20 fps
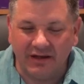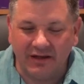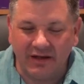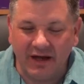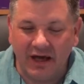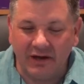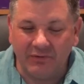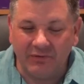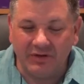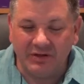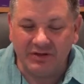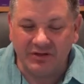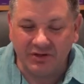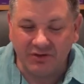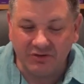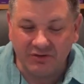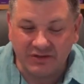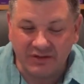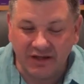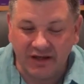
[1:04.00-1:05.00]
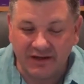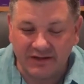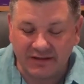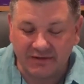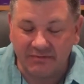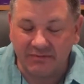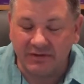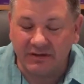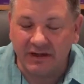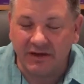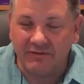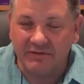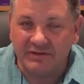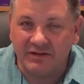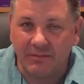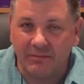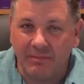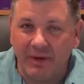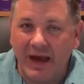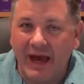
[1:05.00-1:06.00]
God will just use us and give us
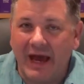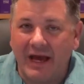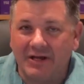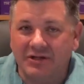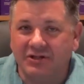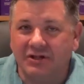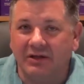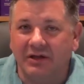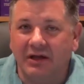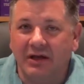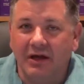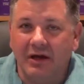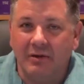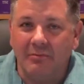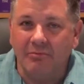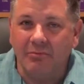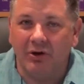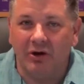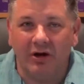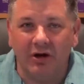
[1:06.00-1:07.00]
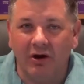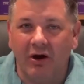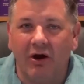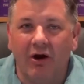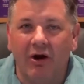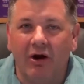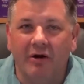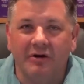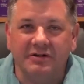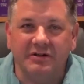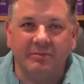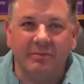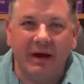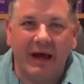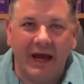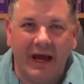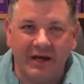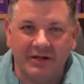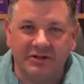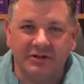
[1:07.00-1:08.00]
a passion, burn in our hearts a
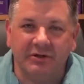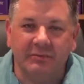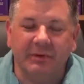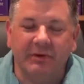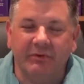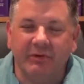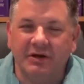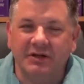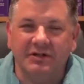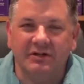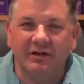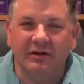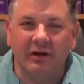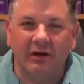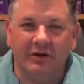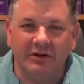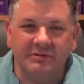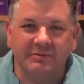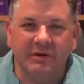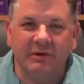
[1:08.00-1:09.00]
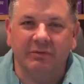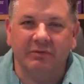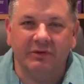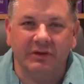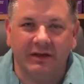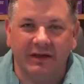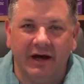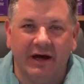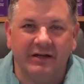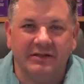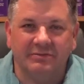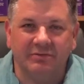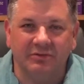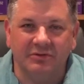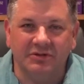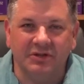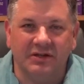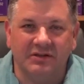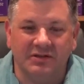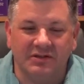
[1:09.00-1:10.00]
passion to be reaching the lost people with the gospel
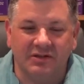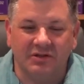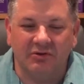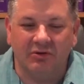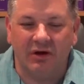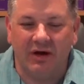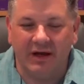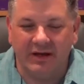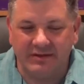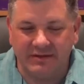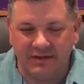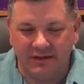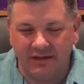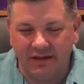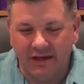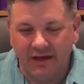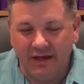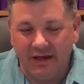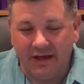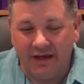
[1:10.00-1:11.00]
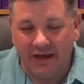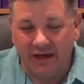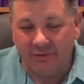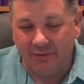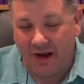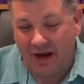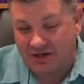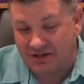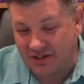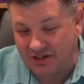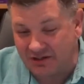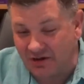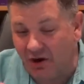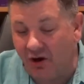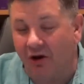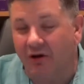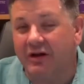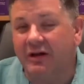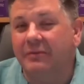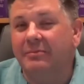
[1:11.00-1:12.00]
of Jesus Christ. And, and we're actually
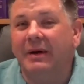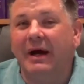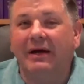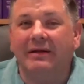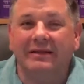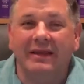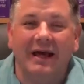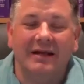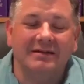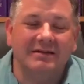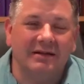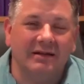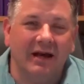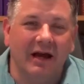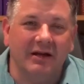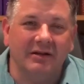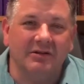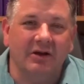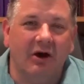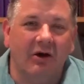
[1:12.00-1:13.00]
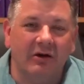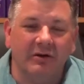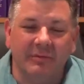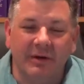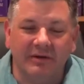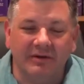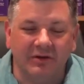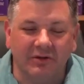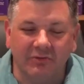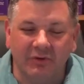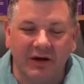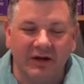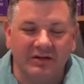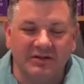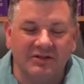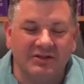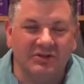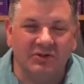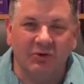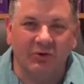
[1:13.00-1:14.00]
talking about that tonight, talking about the
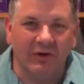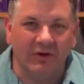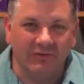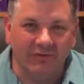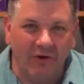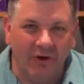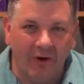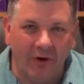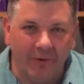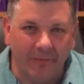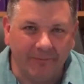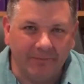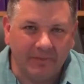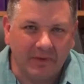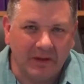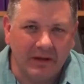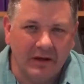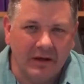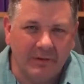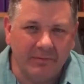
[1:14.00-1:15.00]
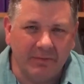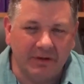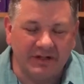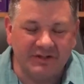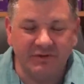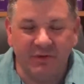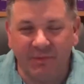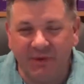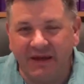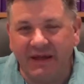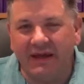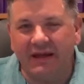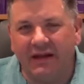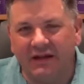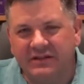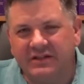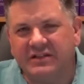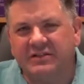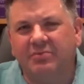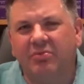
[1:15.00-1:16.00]
greatest story of all. But as we begin,
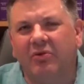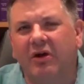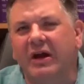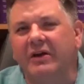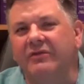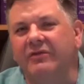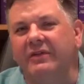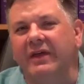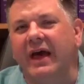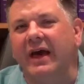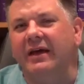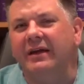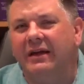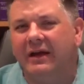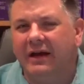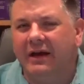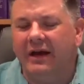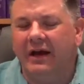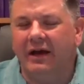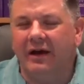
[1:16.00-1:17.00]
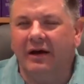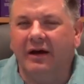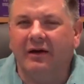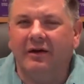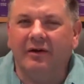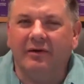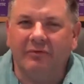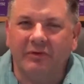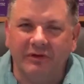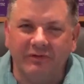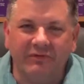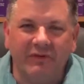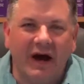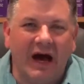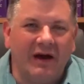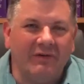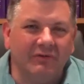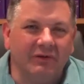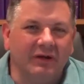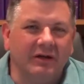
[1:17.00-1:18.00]
let's just pray for that uh,
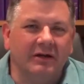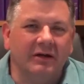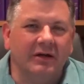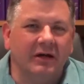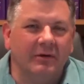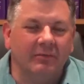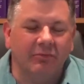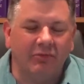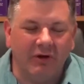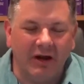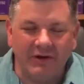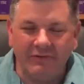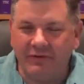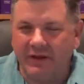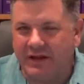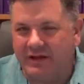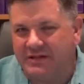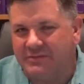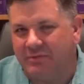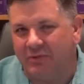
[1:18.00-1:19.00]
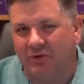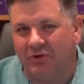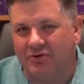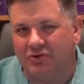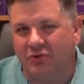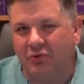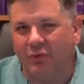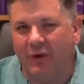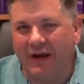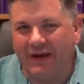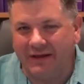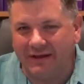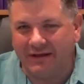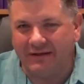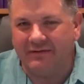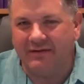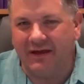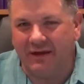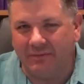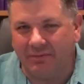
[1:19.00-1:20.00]
revival to come, pray for that spiritual awakening
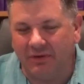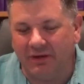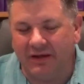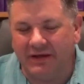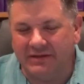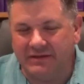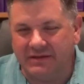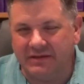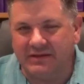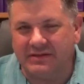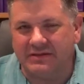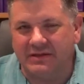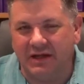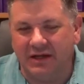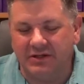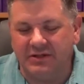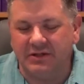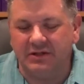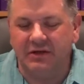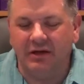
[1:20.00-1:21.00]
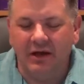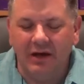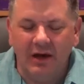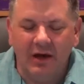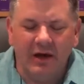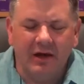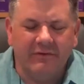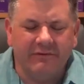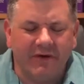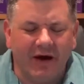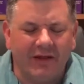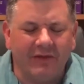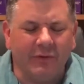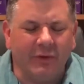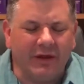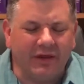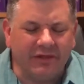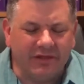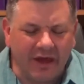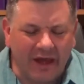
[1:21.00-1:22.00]
to take place in this nation. Father,
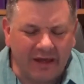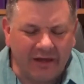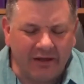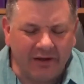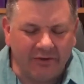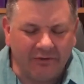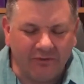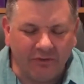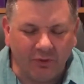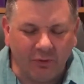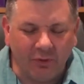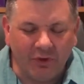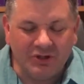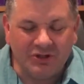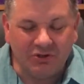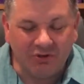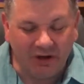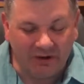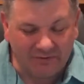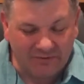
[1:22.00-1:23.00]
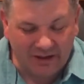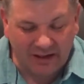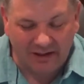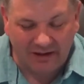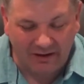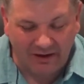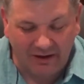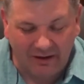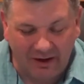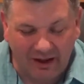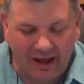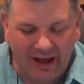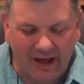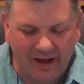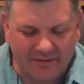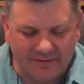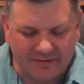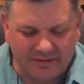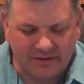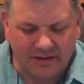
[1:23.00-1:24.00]
we thank you for what you have done in our
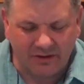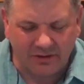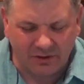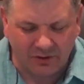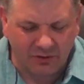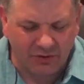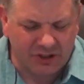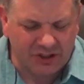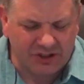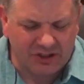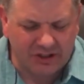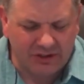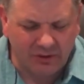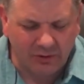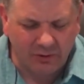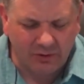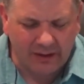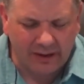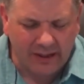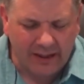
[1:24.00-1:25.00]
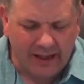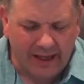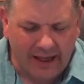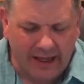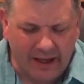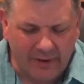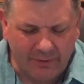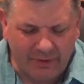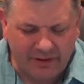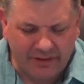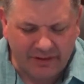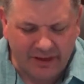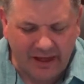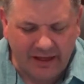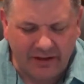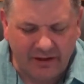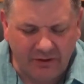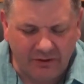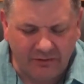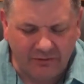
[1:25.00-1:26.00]
lives that are Christian, Lord, and we
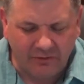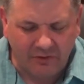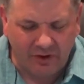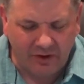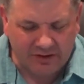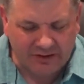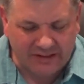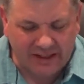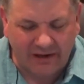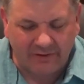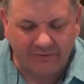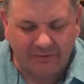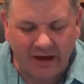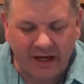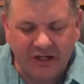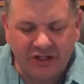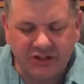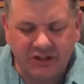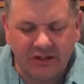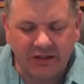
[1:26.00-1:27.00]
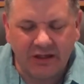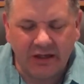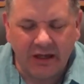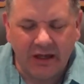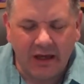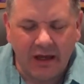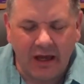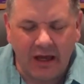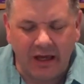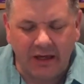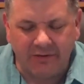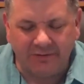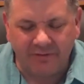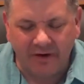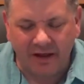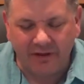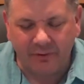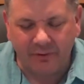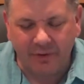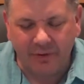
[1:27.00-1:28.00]
thank you for our salvation. And
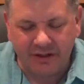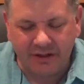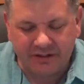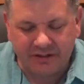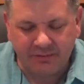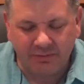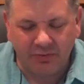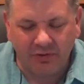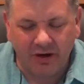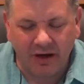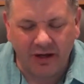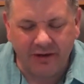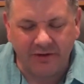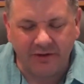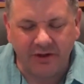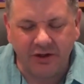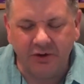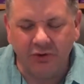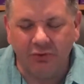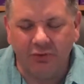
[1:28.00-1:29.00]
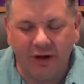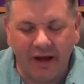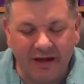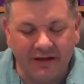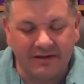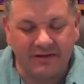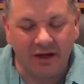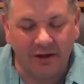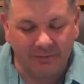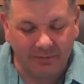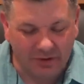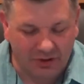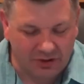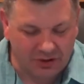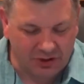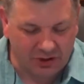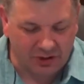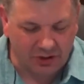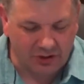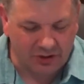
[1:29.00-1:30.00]
Father, we just pray that you raise up your
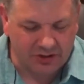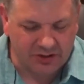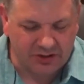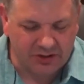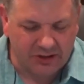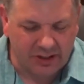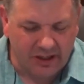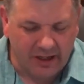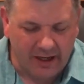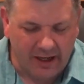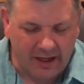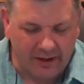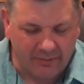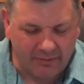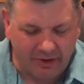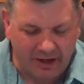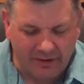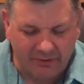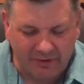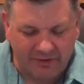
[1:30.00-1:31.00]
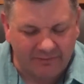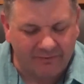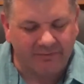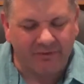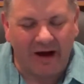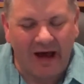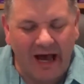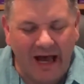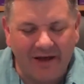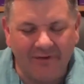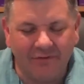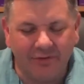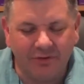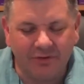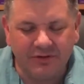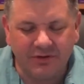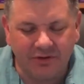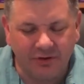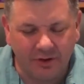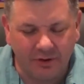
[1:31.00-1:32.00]
church and bring revival
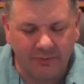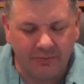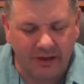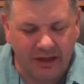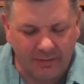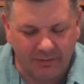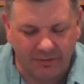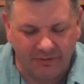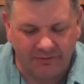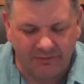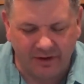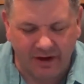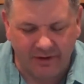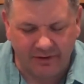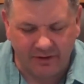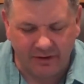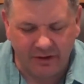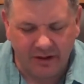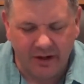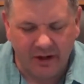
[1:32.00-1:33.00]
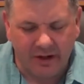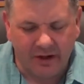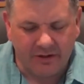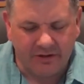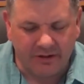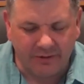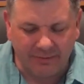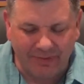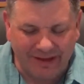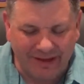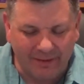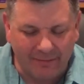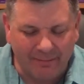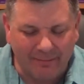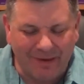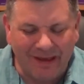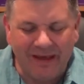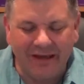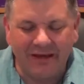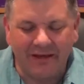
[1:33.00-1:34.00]
to your people, Father to be a
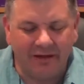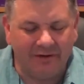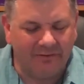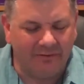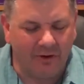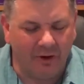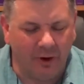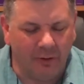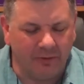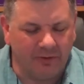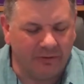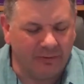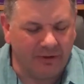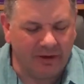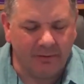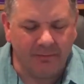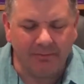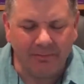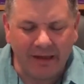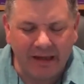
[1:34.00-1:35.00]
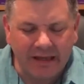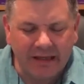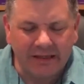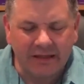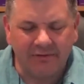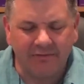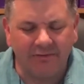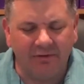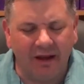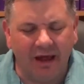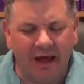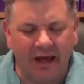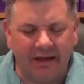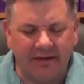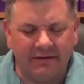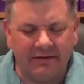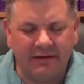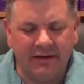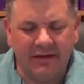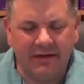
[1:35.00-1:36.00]
beacon of hope, to be a beacon of
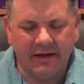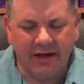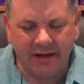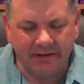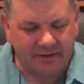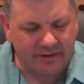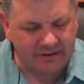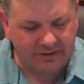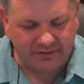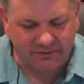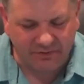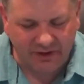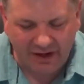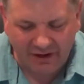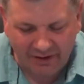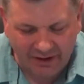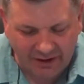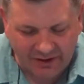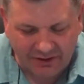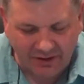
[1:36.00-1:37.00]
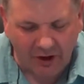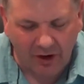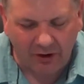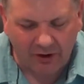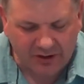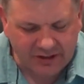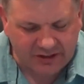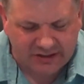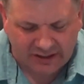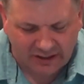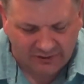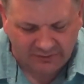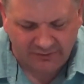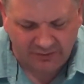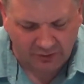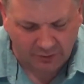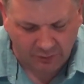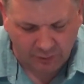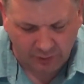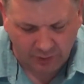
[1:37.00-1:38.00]
light in this very dark, sin
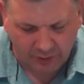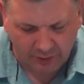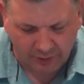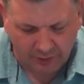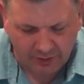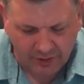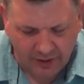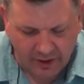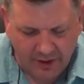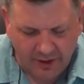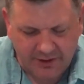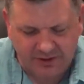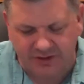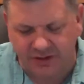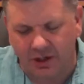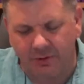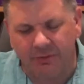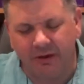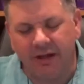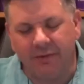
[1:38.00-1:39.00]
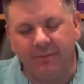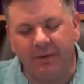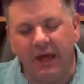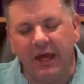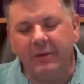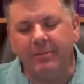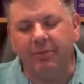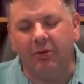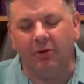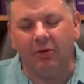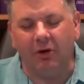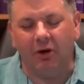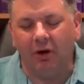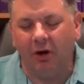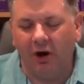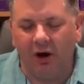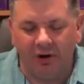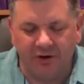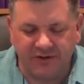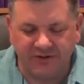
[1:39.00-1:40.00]
filled world. So many people are
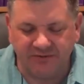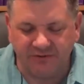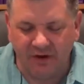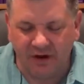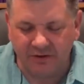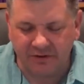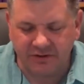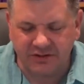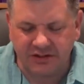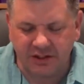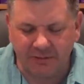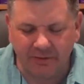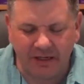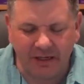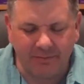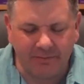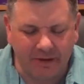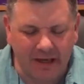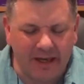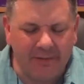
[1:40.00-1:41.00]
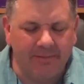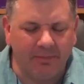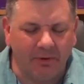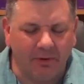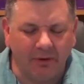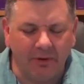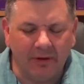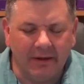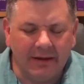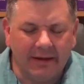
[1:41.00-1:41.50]
lost, Father. So many people